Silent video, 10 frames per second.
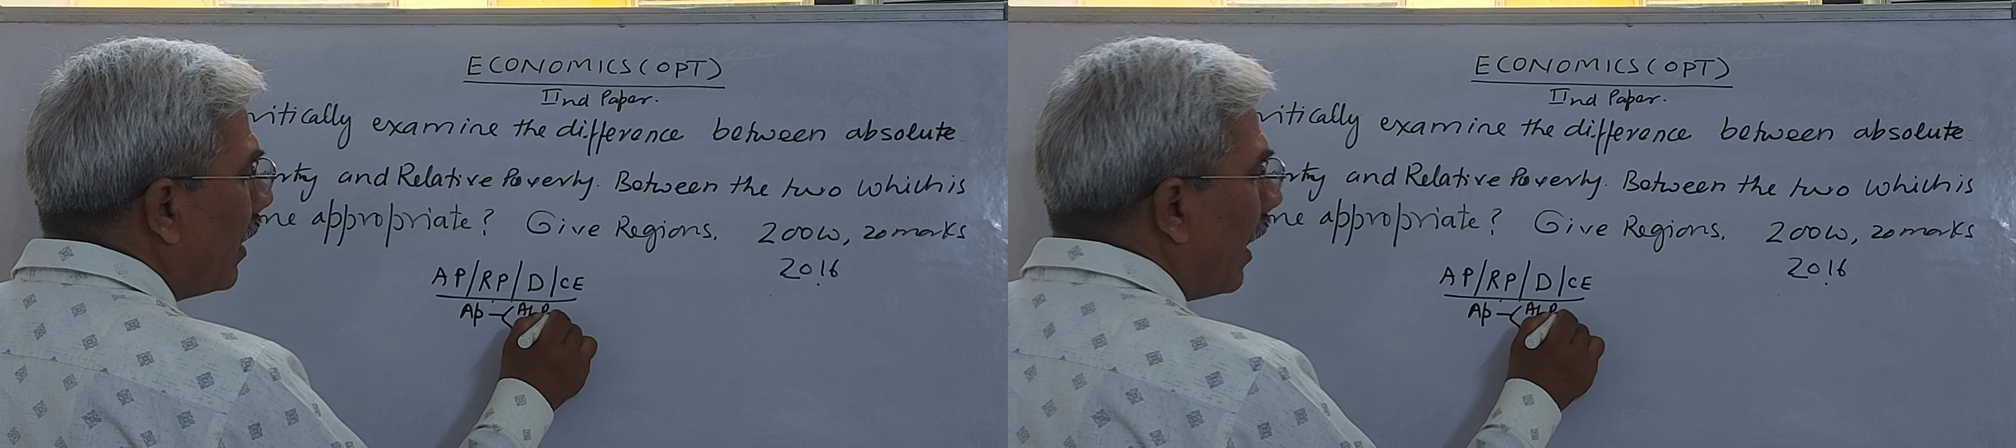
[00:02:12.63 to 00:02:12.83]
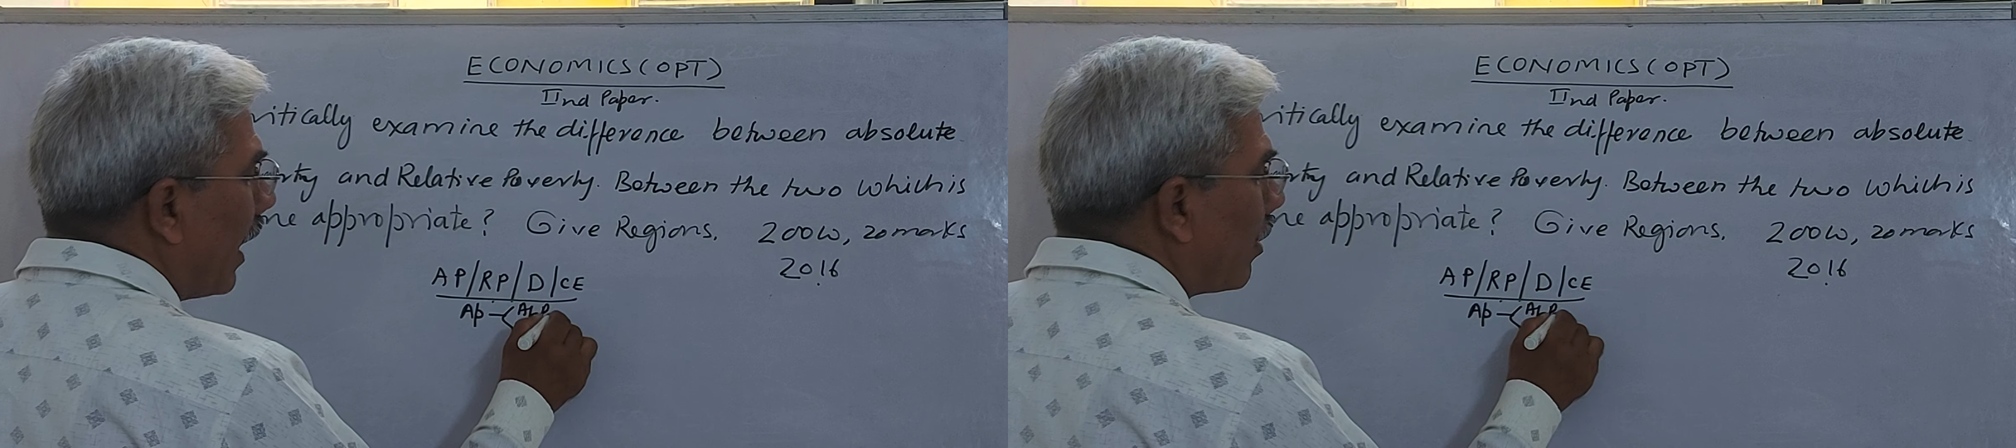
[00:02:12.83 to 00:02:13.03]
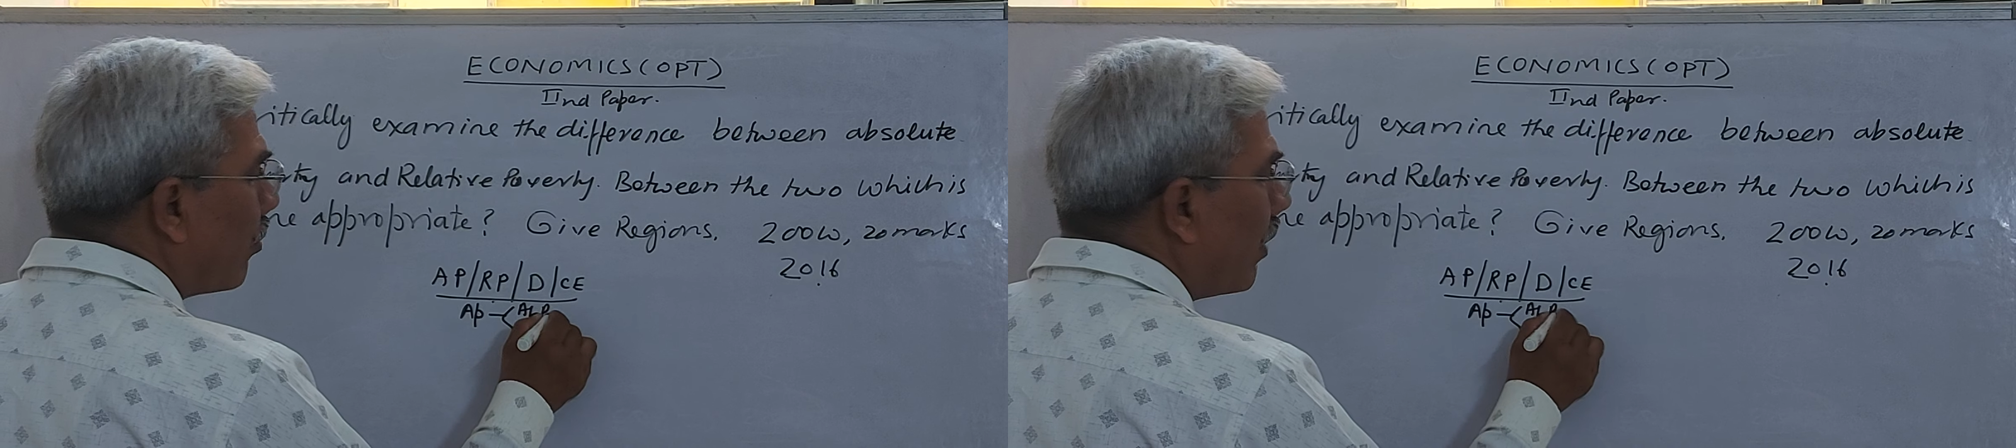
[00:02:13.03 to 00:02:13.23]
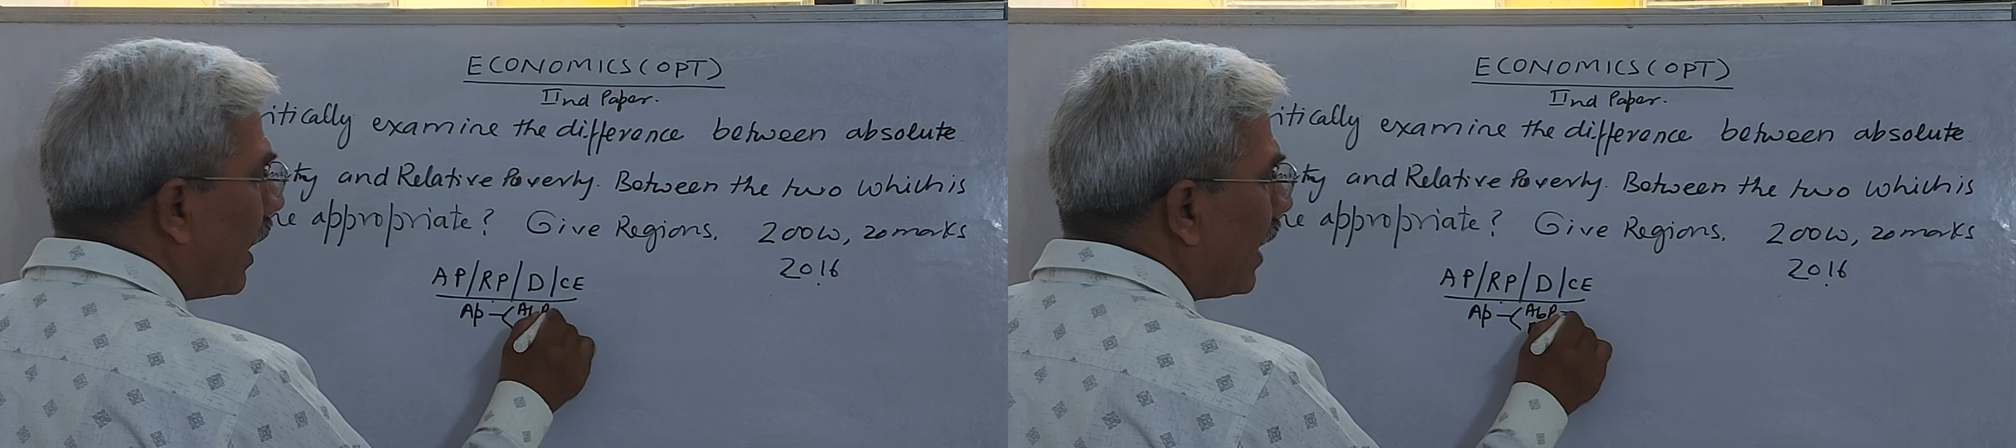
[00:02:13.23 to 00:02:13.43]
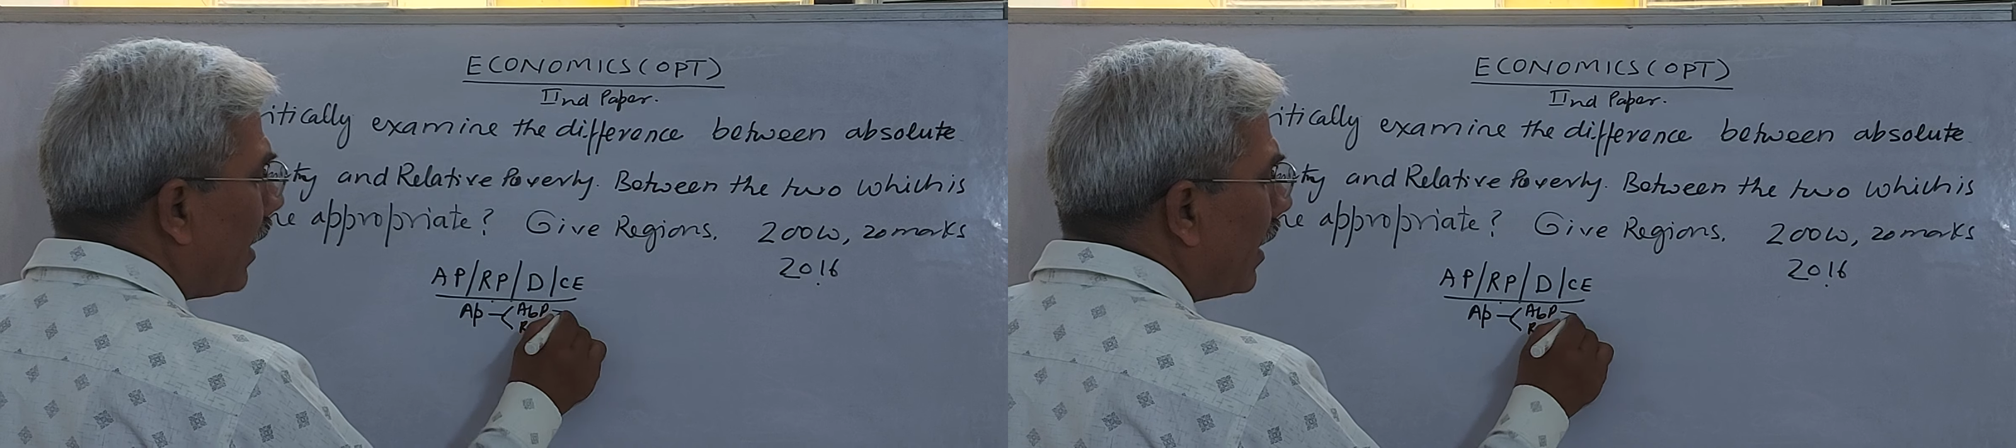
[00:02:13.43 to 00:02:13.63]
and
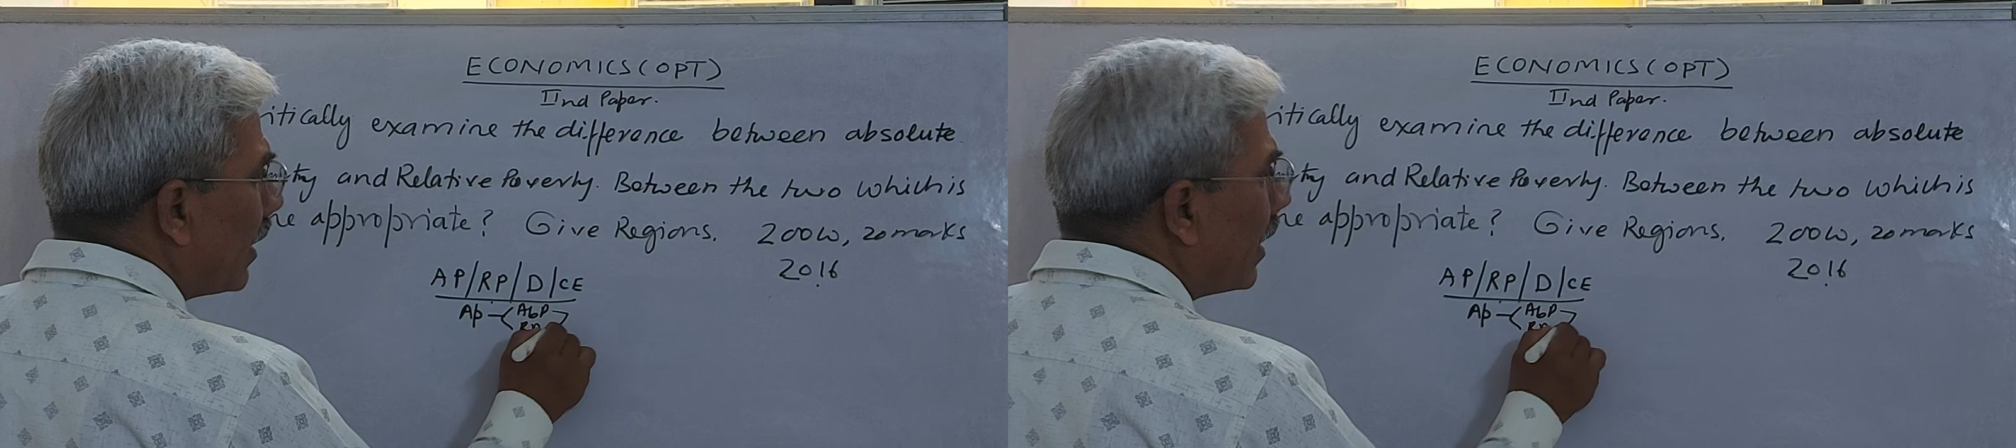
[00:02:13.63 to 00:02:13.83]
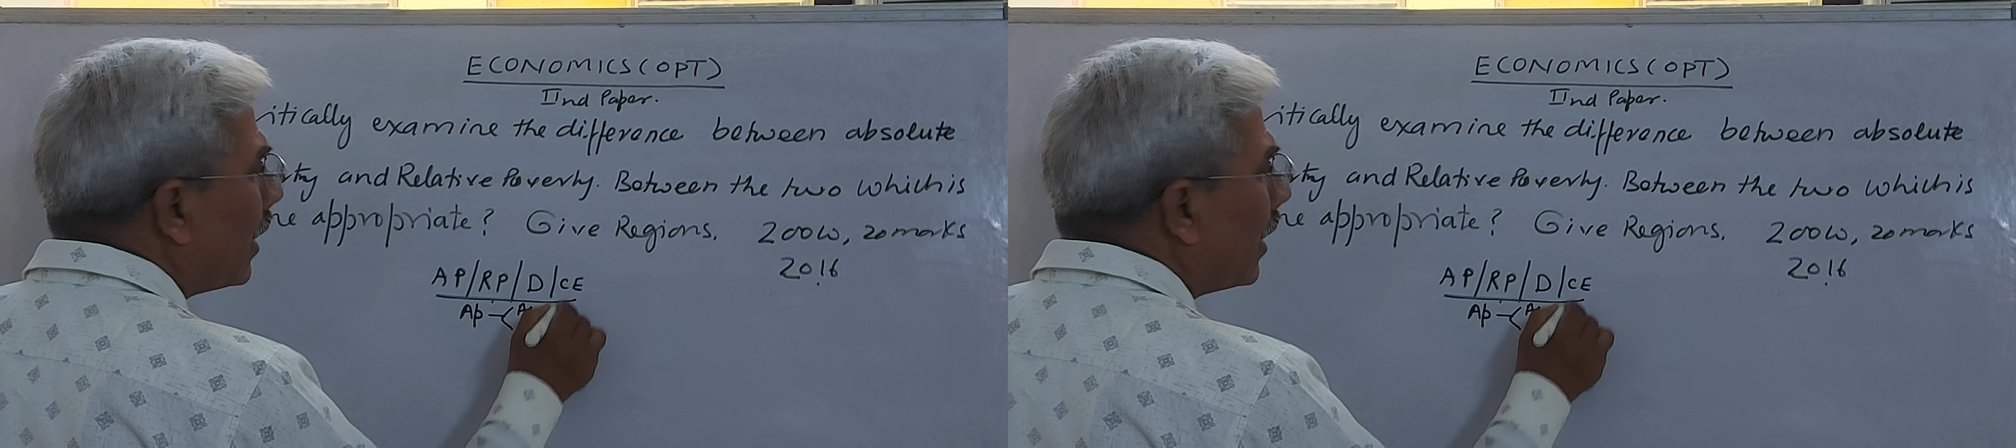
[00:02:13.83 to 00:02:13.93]
why.